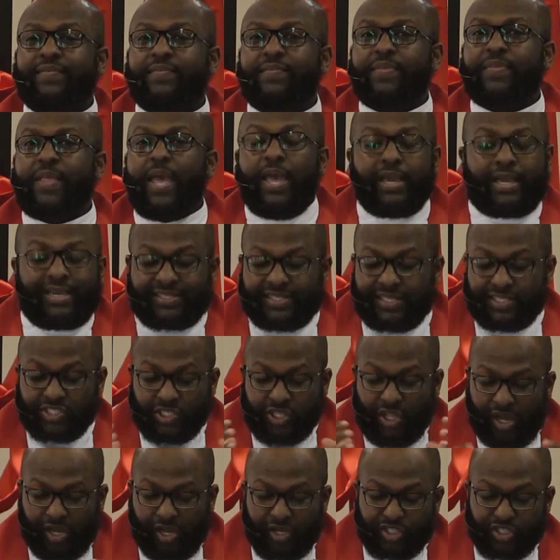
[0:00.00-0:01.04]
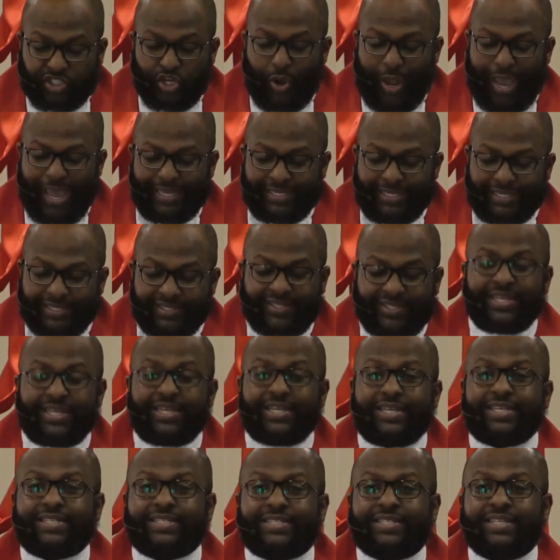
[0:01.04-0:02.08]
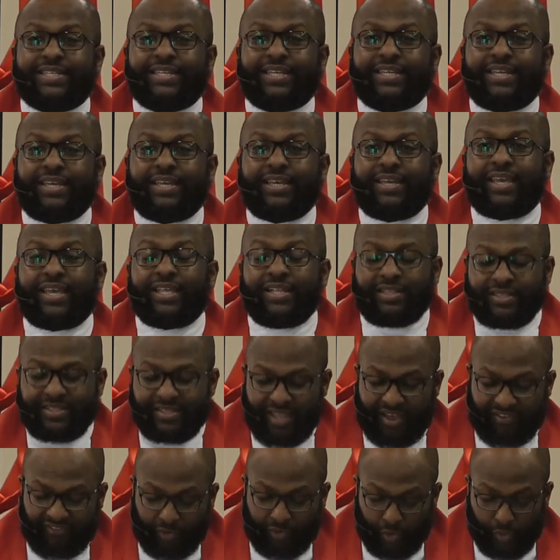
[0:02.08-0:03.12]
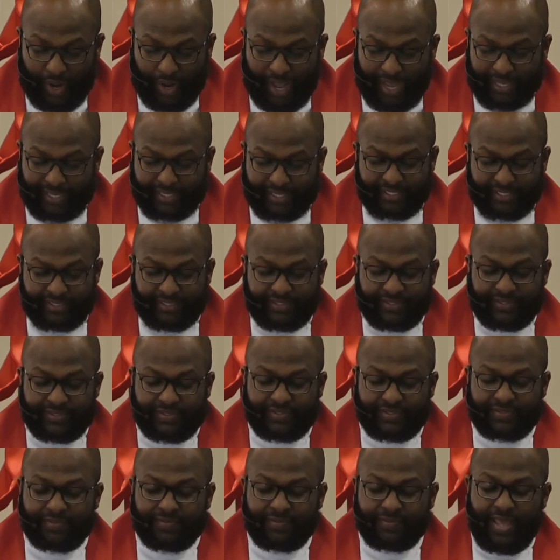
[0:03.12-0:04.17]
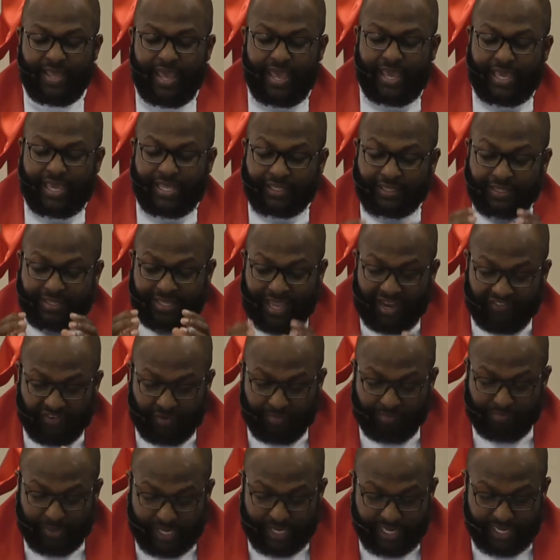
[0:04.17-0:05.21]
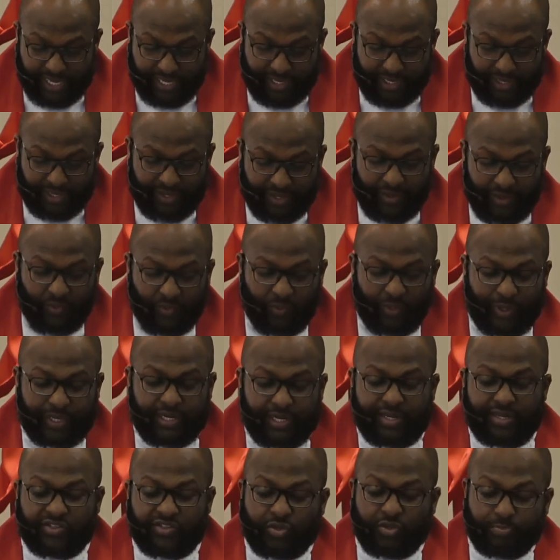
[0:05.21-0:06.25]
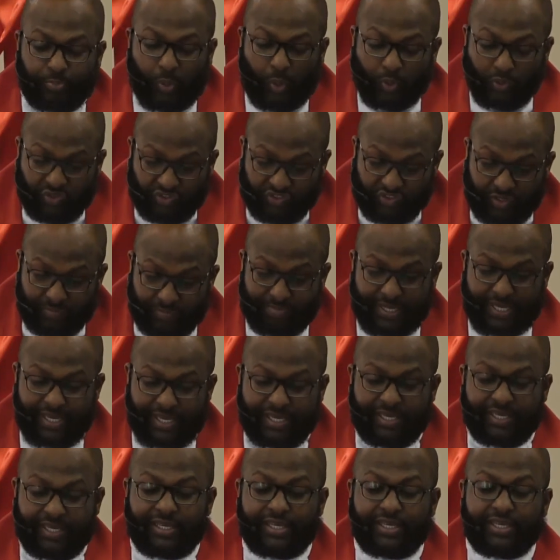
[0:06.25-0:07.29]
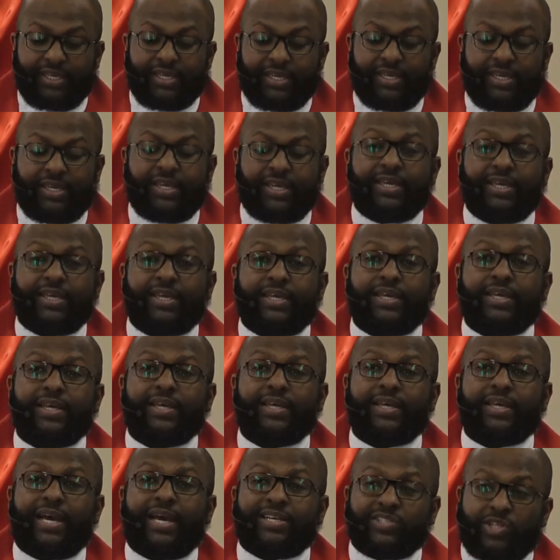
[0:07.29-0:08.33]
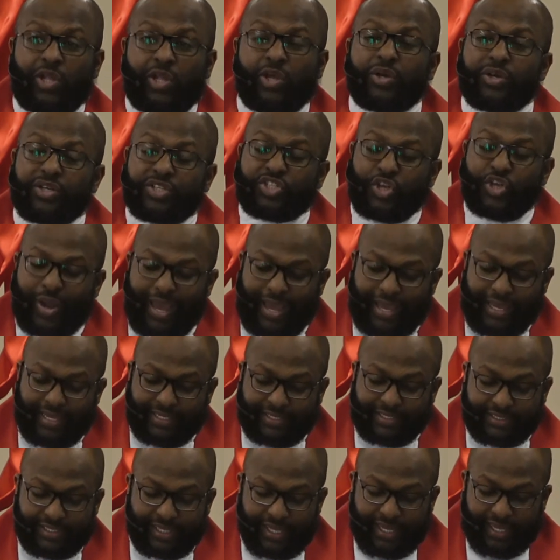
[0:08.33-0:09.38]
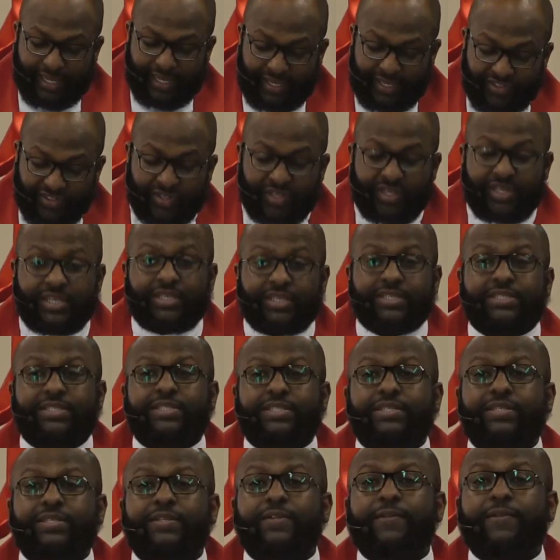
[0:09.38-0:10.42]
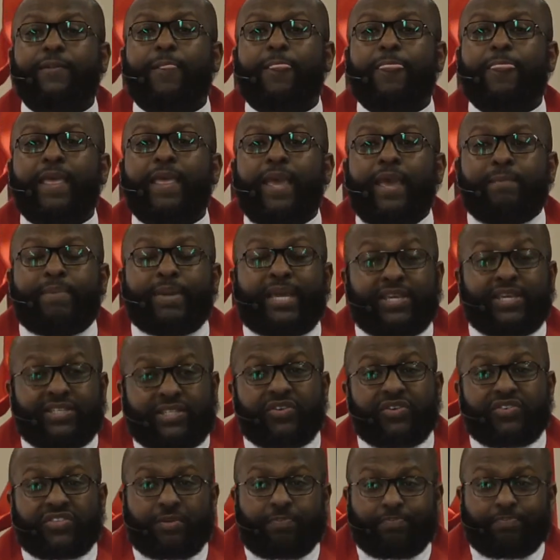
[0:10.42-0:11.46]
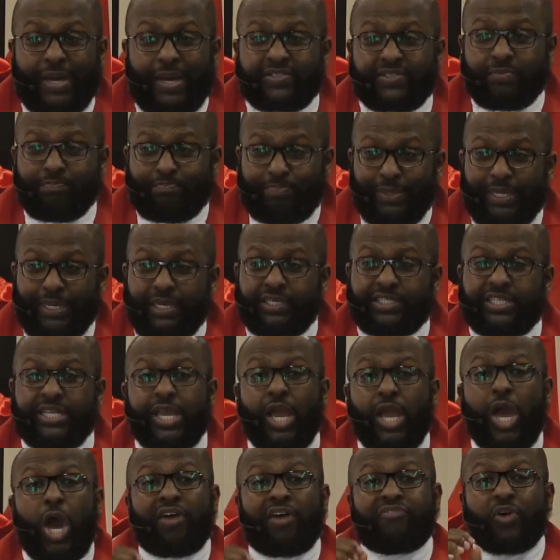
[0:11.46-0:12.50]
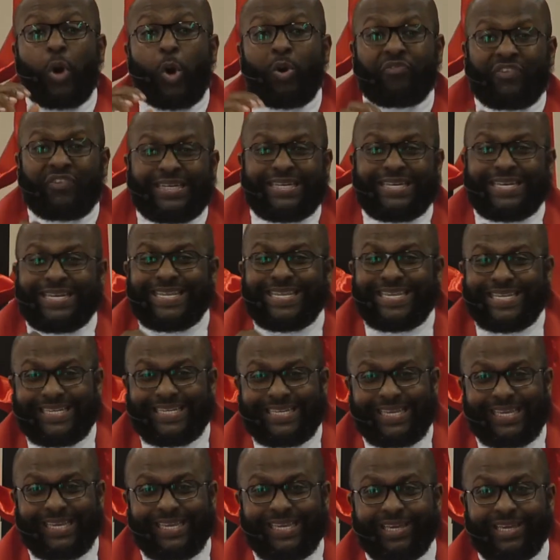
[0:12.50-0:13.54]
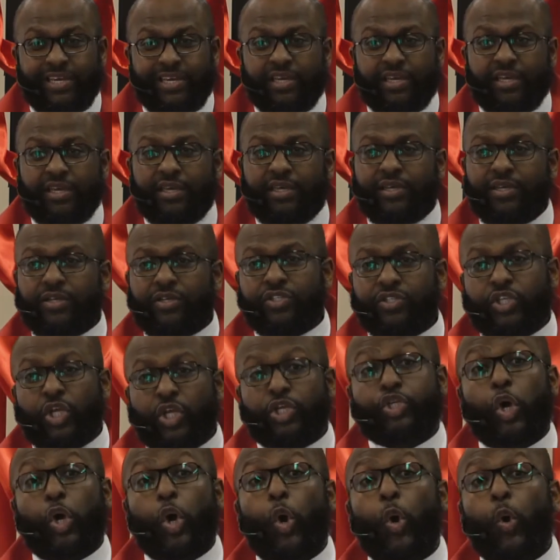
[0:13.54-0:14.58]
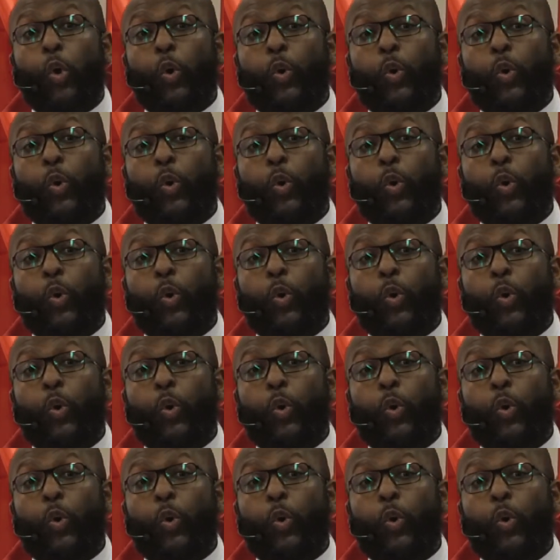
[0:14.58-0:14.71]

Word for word: Because as long as your hand is in it, it'll never rise. It'll never be what it is supposed to be as long as your hand is in it. Because there's the possibility of over kneading the dough.